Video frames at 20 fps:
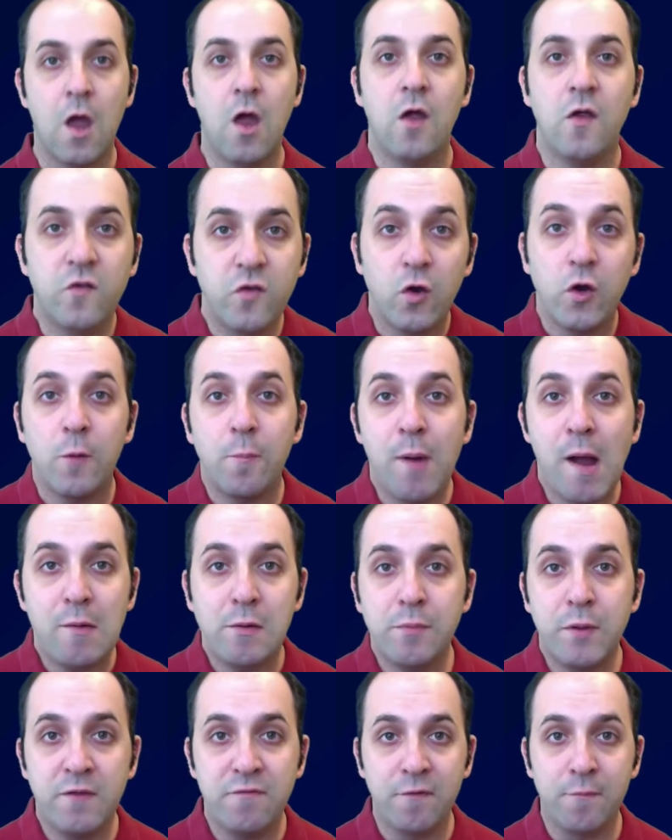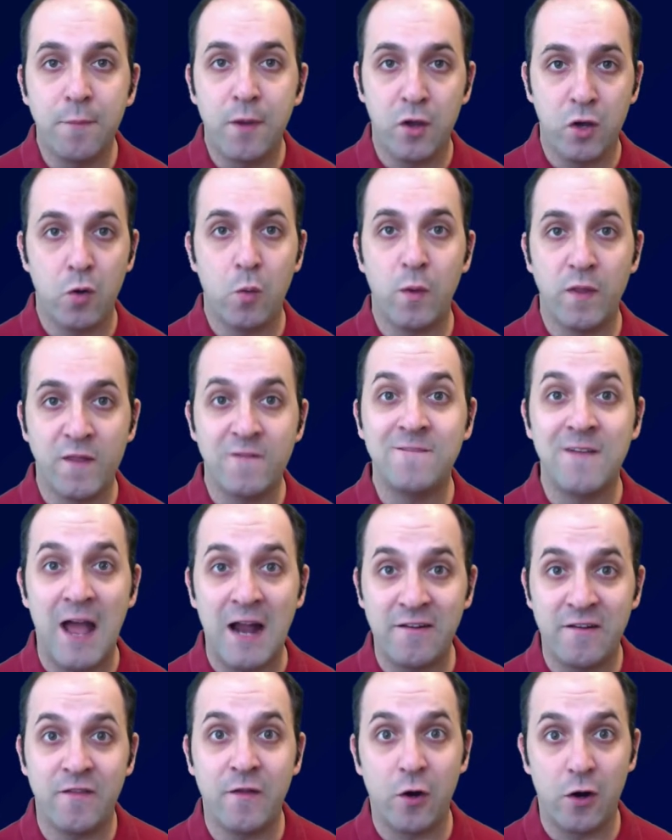So you're probably familiar with the fact
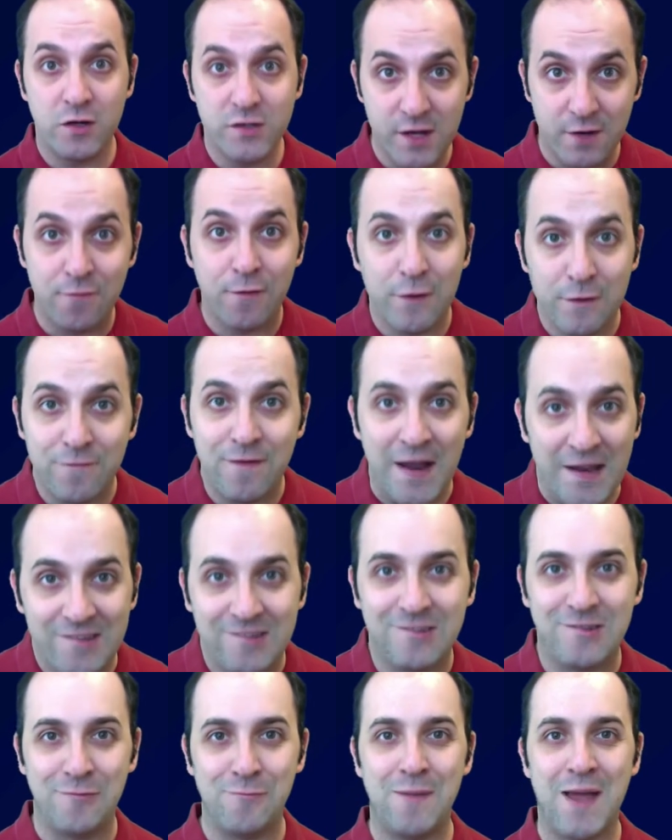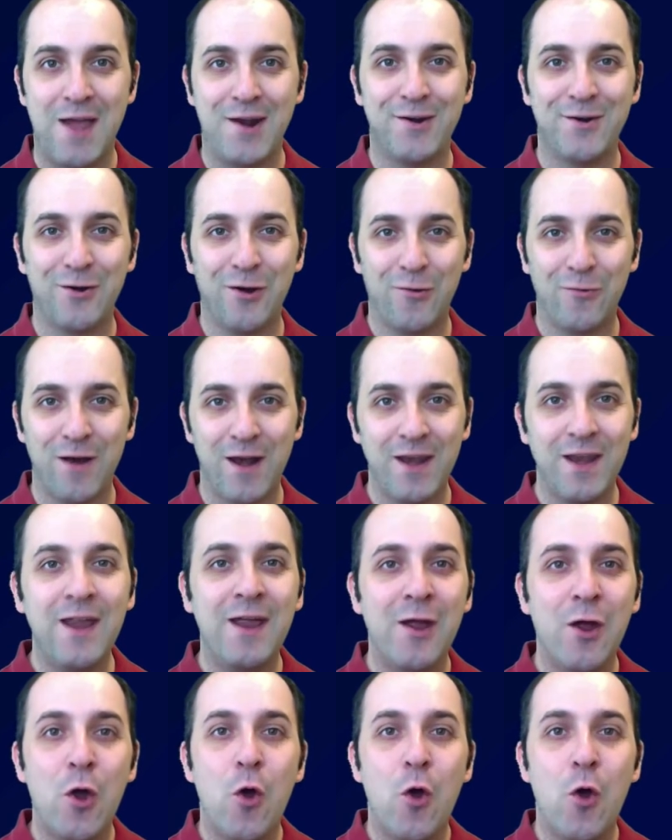that there are different phases of matter already.